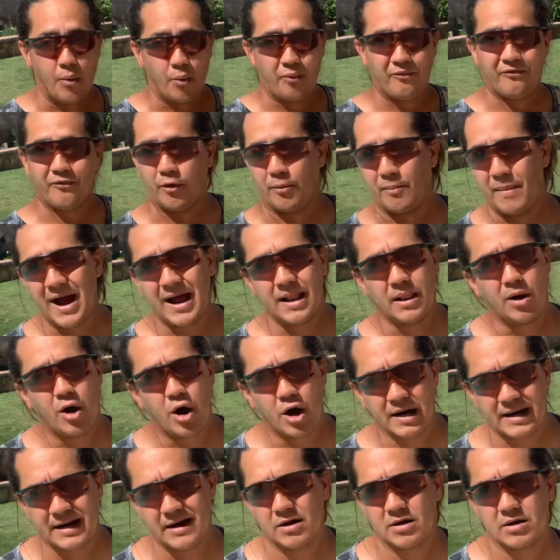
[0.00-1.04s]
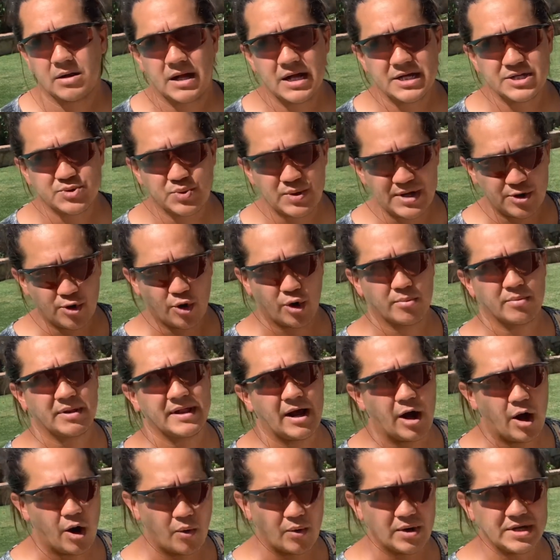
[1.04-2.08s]
For my lawn care clients, we normally
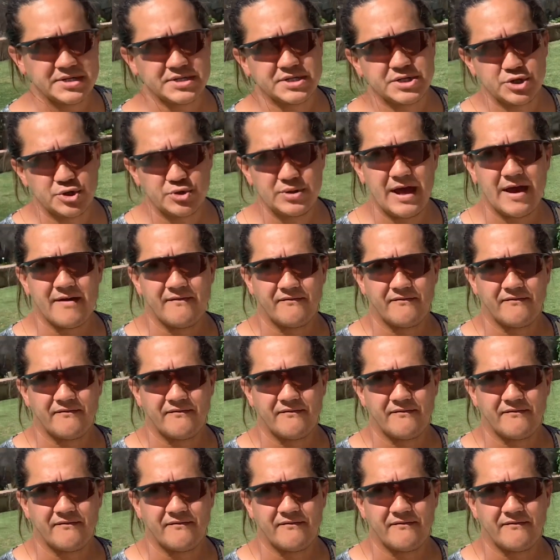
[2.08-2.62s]
always do that